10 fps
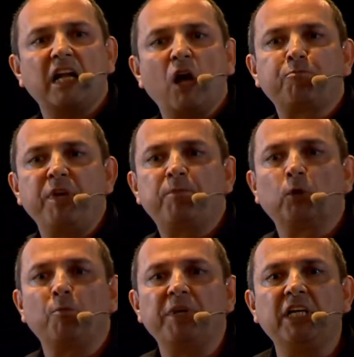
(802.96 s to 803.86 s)
allowed people
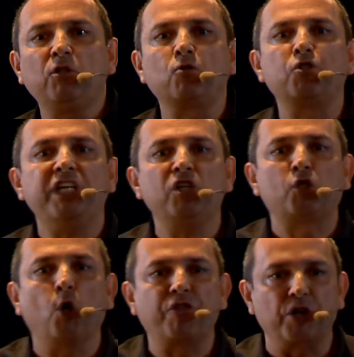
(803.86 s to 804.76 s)
to begin to see
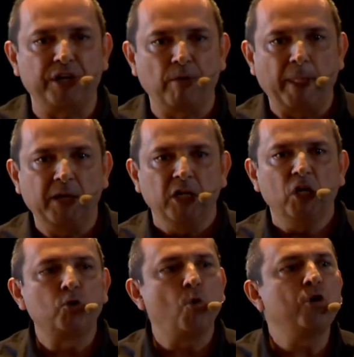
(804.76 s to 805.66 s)
each other
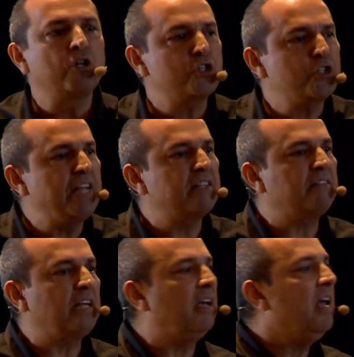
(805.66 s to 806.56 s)
and to understand that
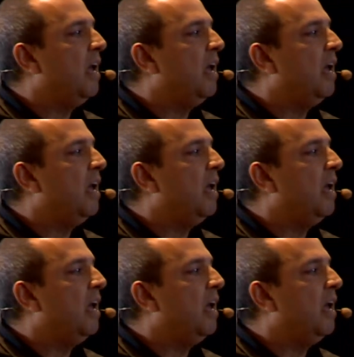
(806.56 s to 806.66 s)
the